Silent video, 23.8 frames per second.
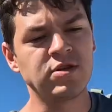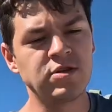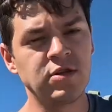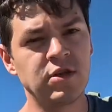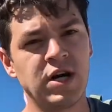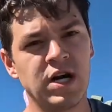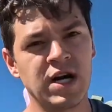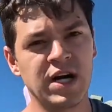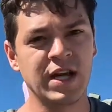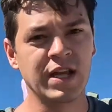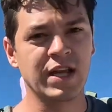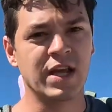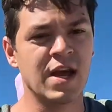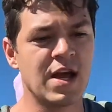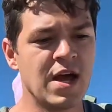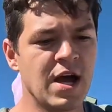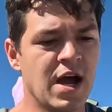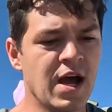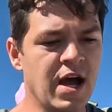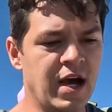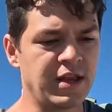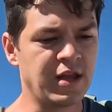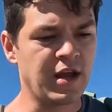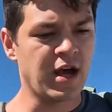to hunt,
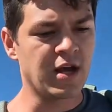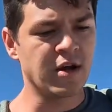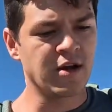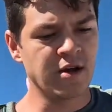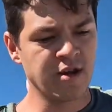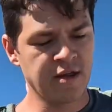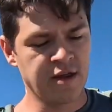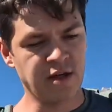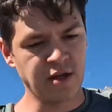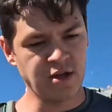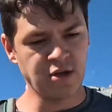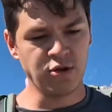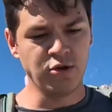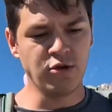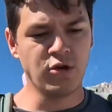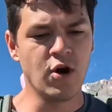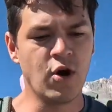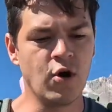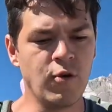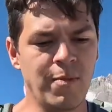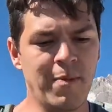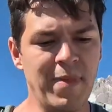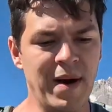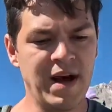an area that you
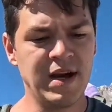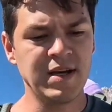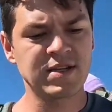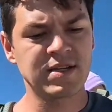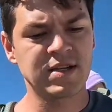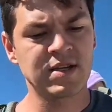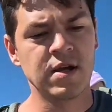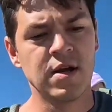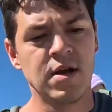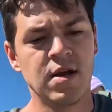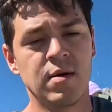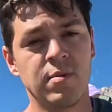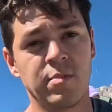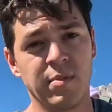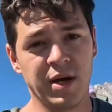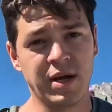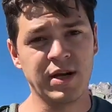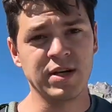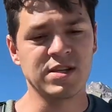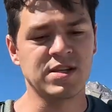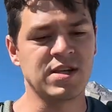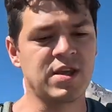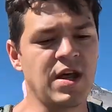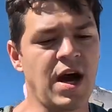know best,
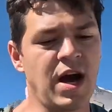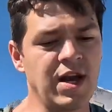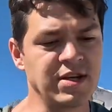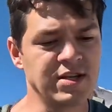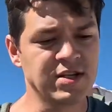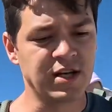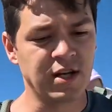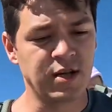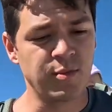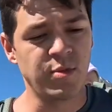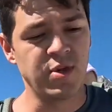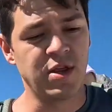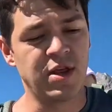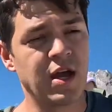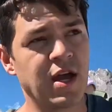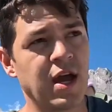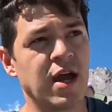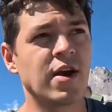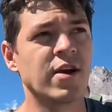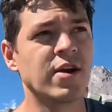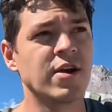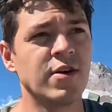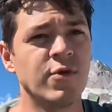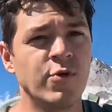because that is going to be the
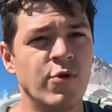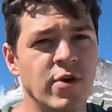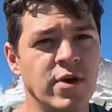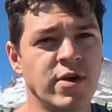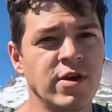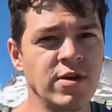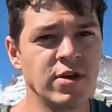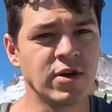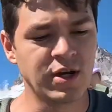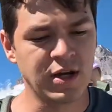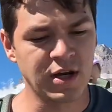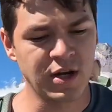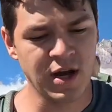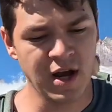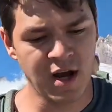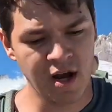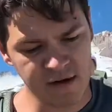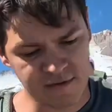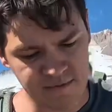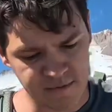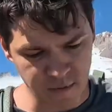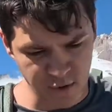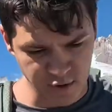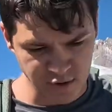area where you're going to
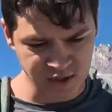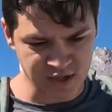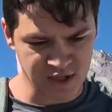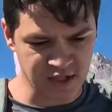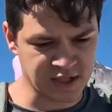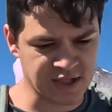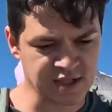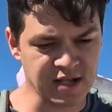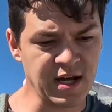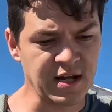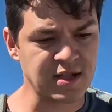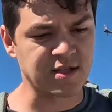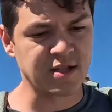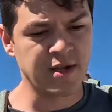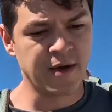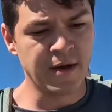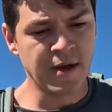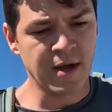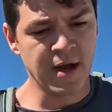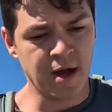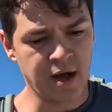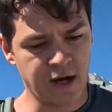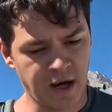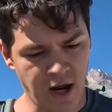have most success.
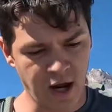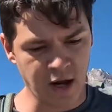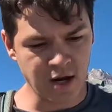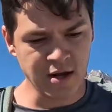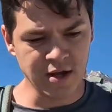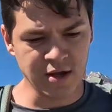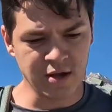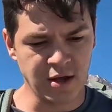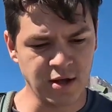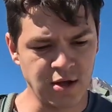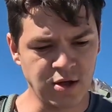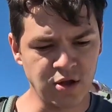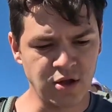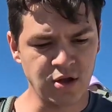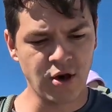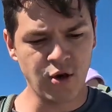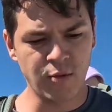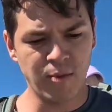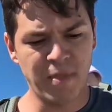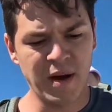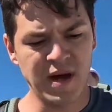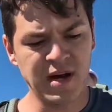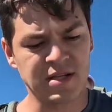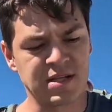An area that you know
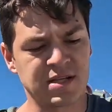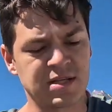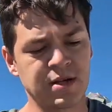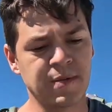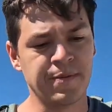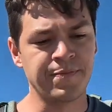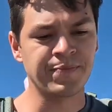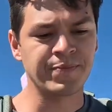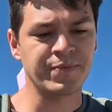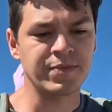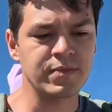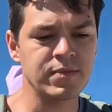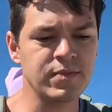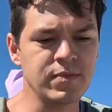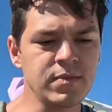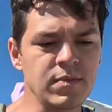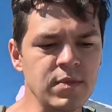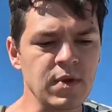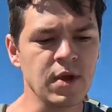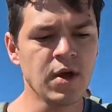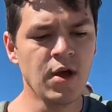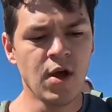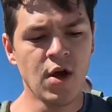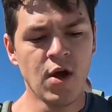best,
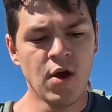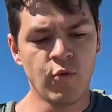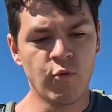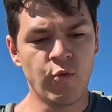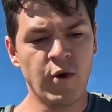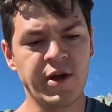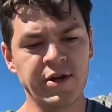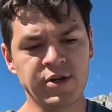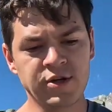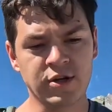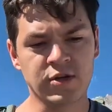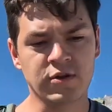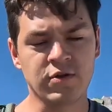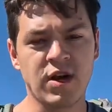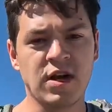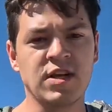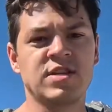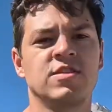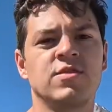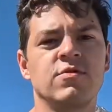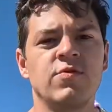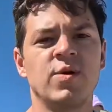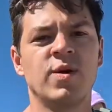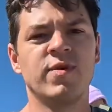where to
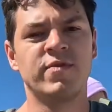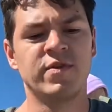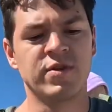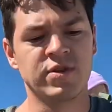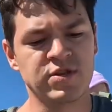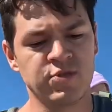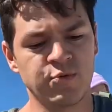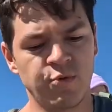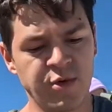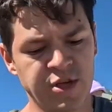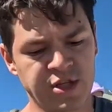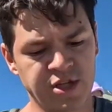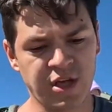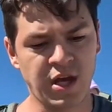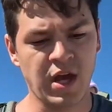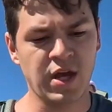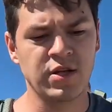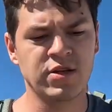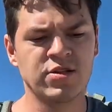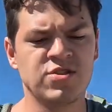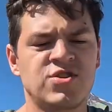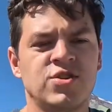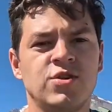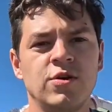cross the rivers, which
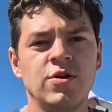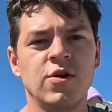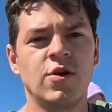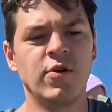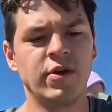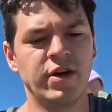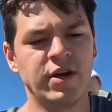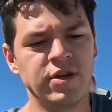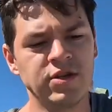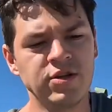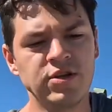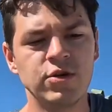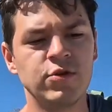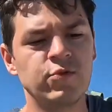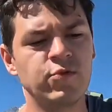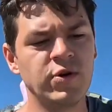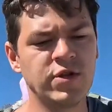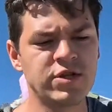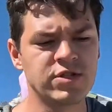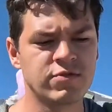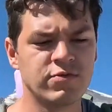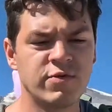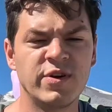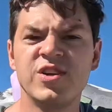canyons to go into,
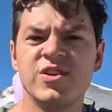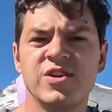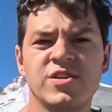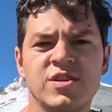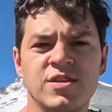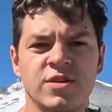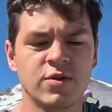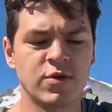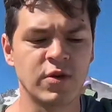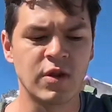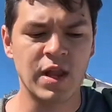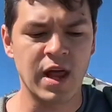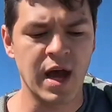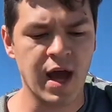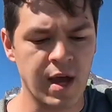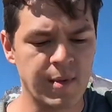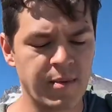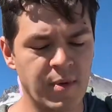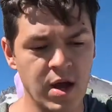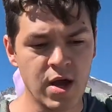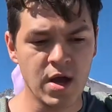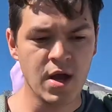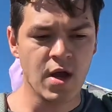which ridges to climb,